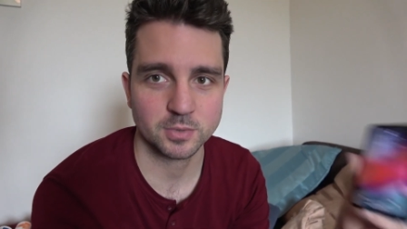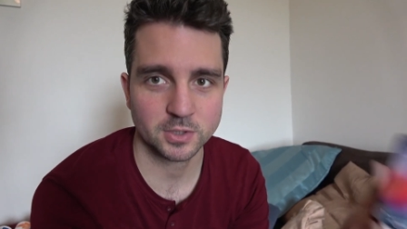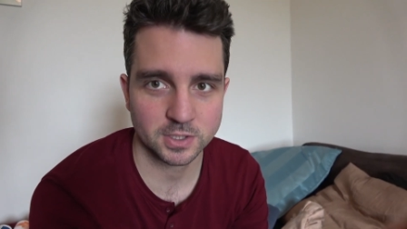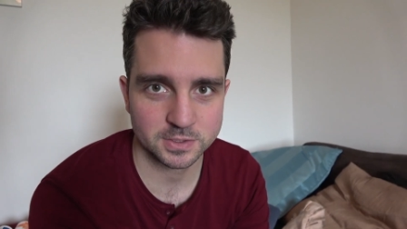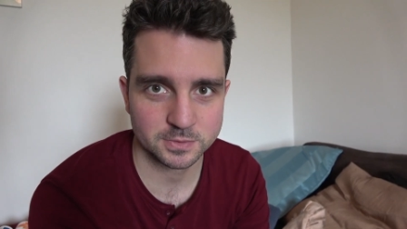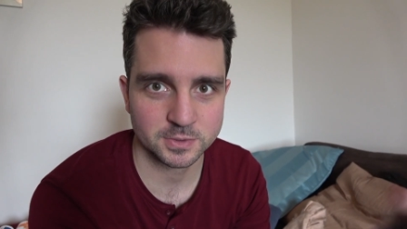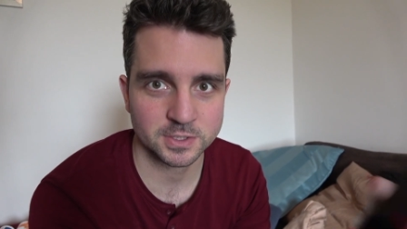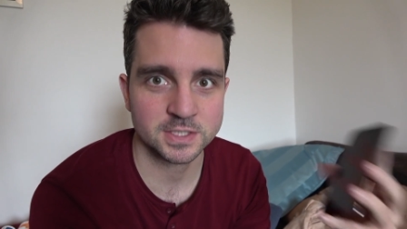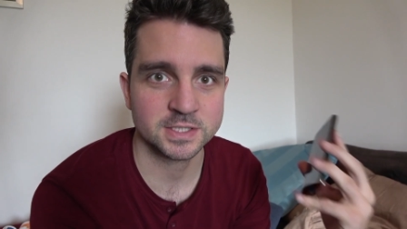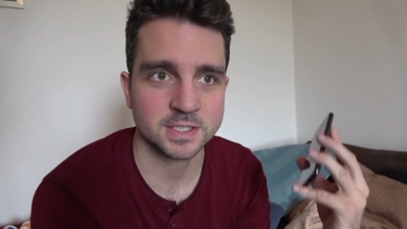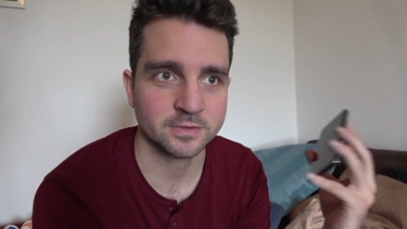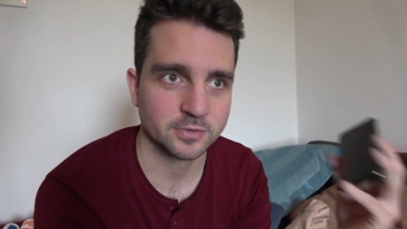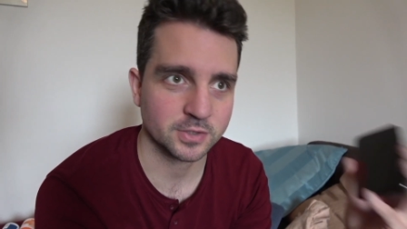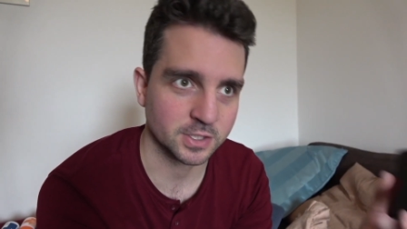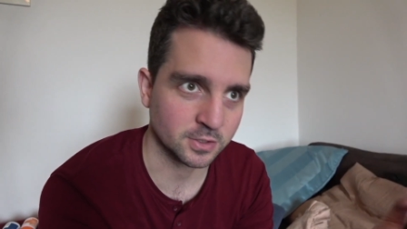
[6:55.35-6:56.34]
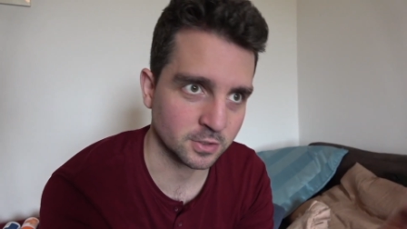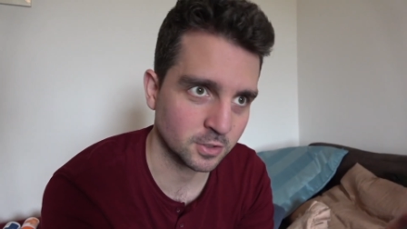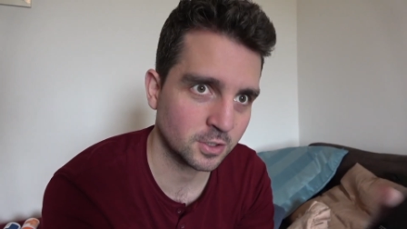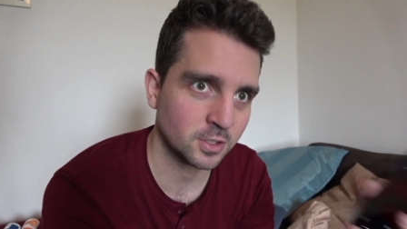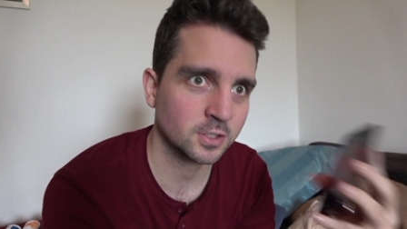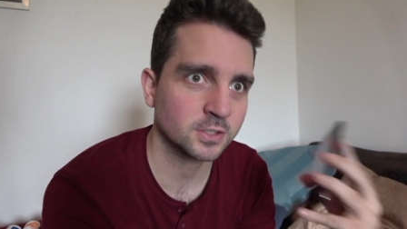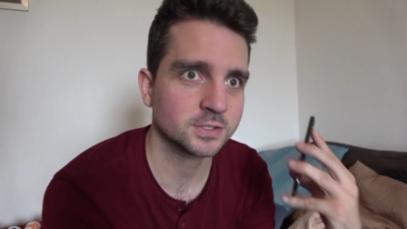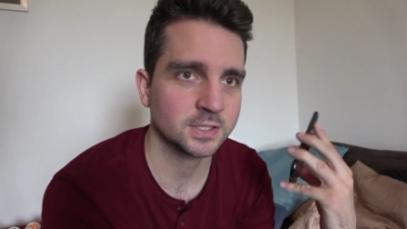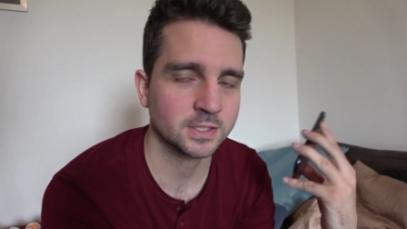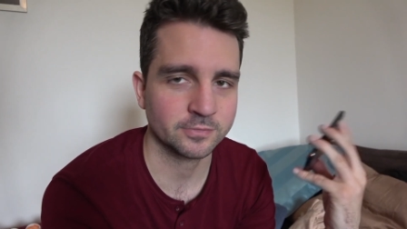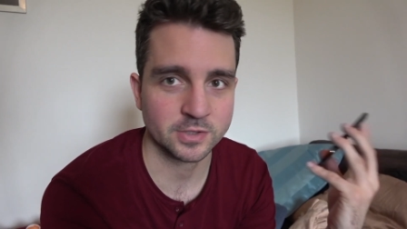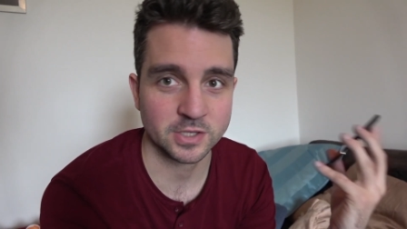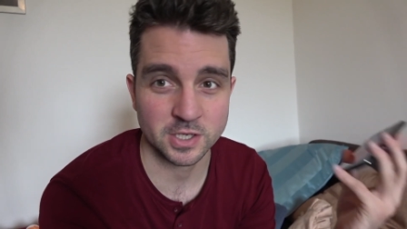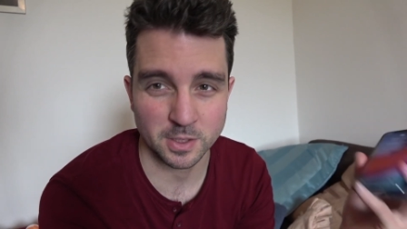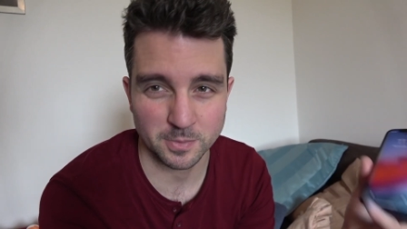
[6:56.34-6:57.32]
passwords and everything unlocked and
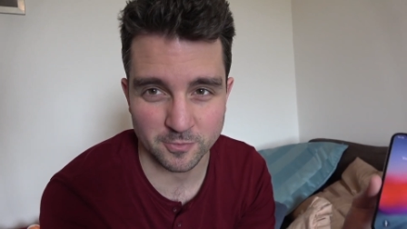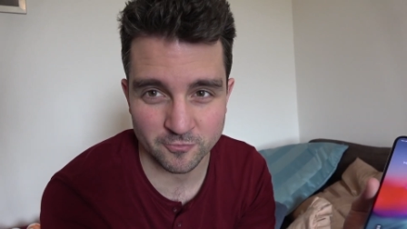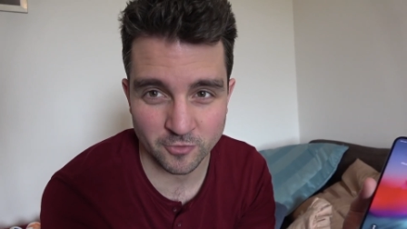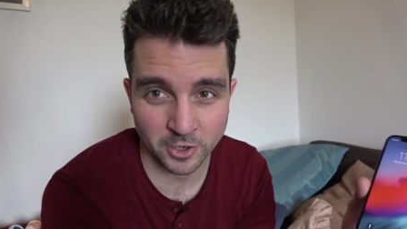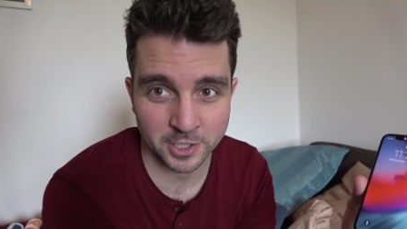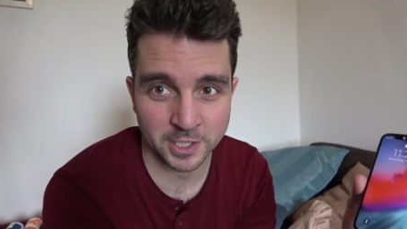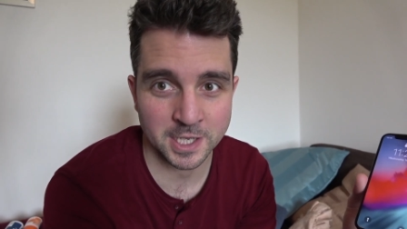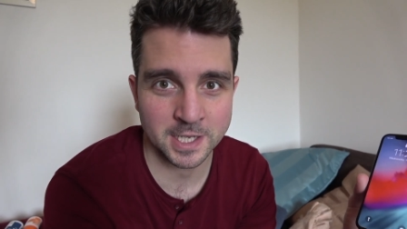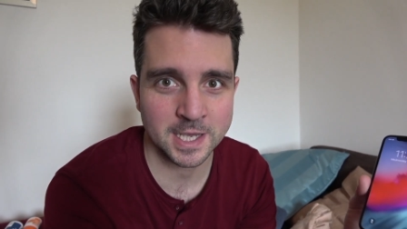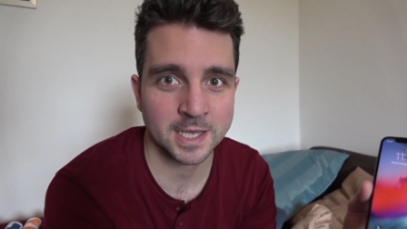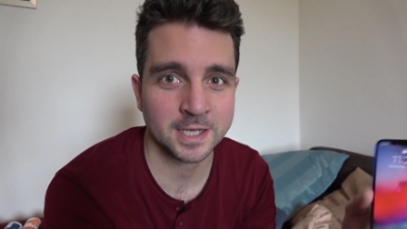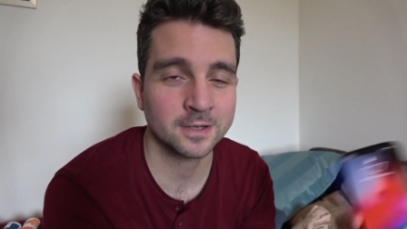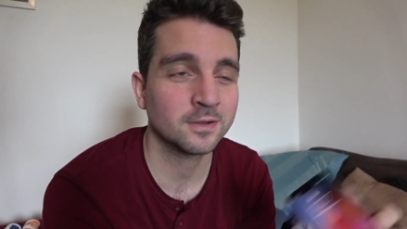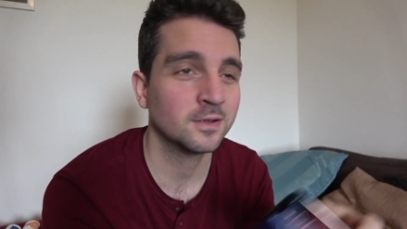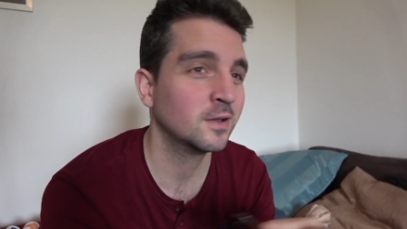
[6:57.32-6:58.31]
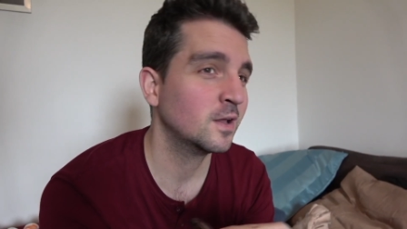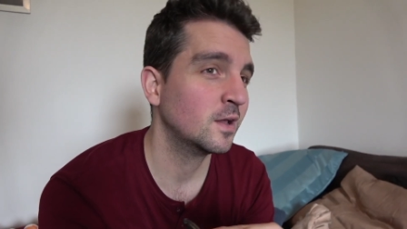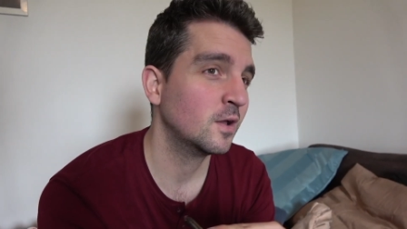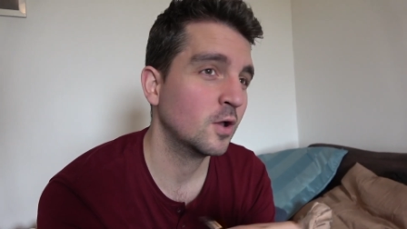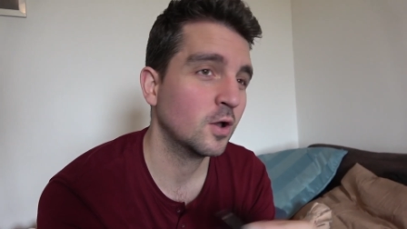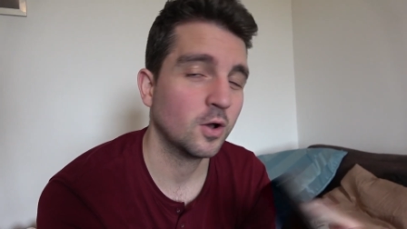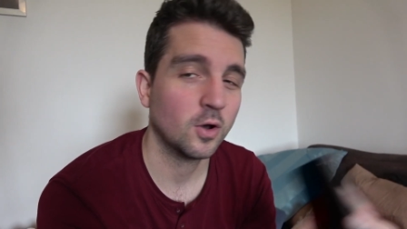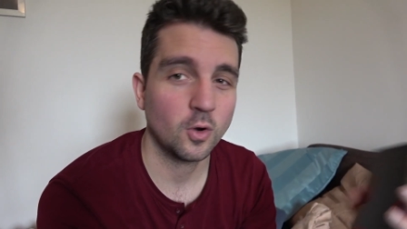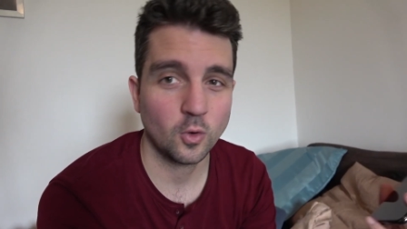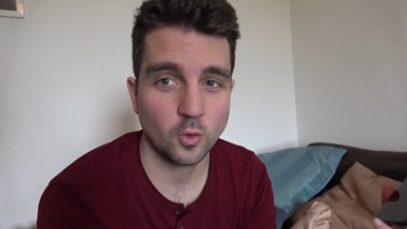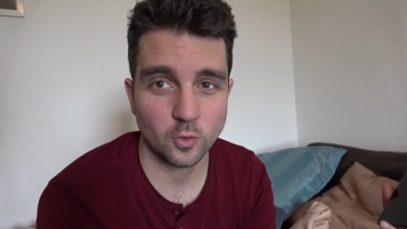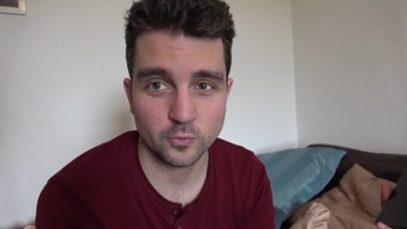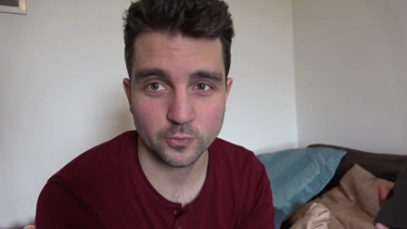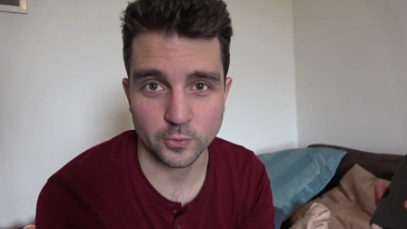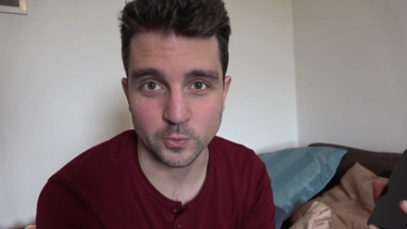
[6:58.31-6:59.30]
everything up and running again.
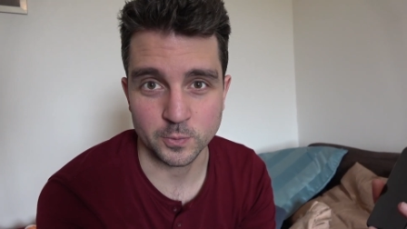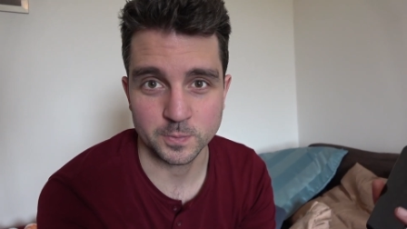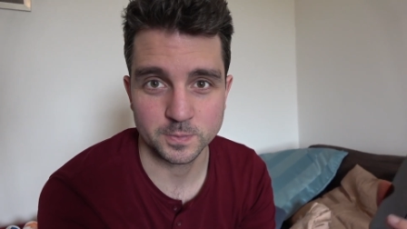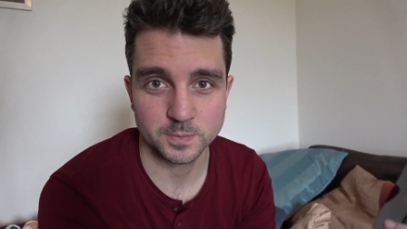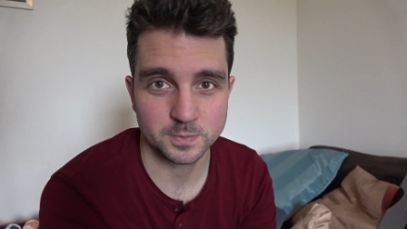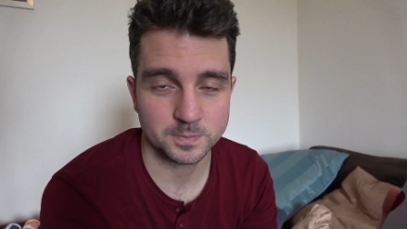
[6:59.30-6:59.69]
Awful.